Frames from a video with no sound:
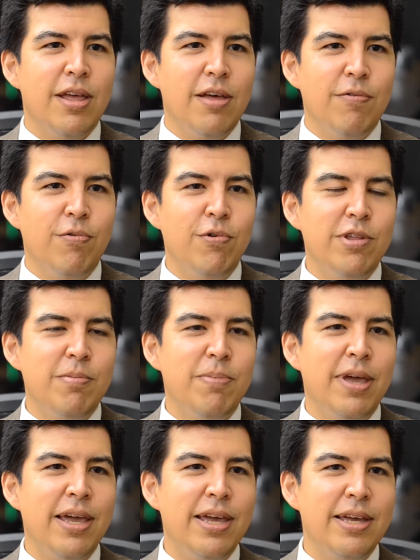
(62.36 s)
fully
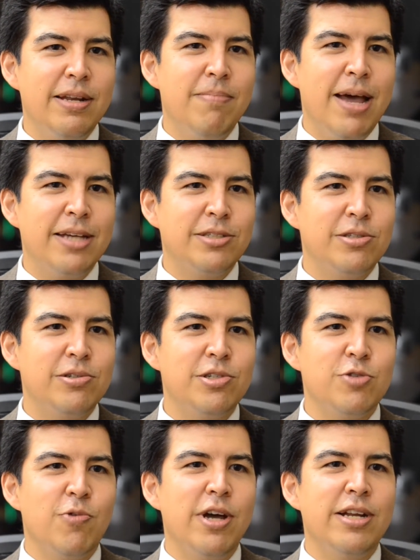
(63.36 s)
paid master's,
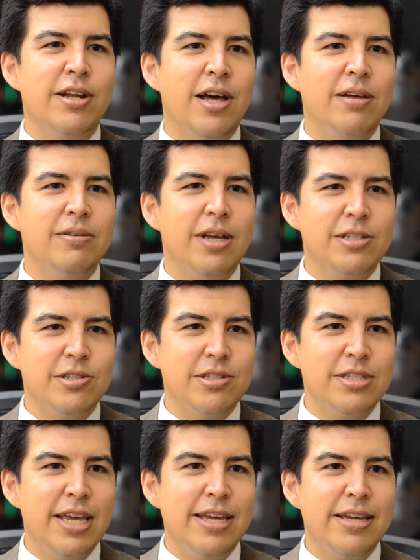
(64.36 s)
why not? I should
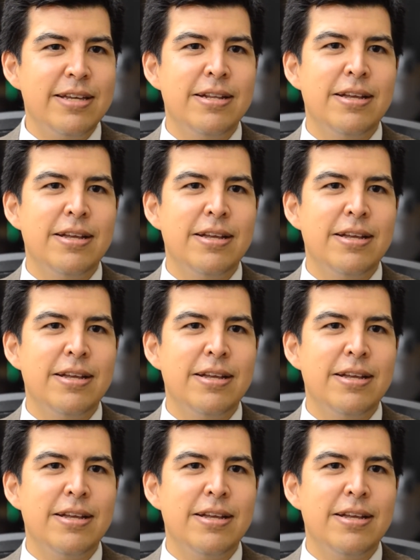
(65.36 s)
take it.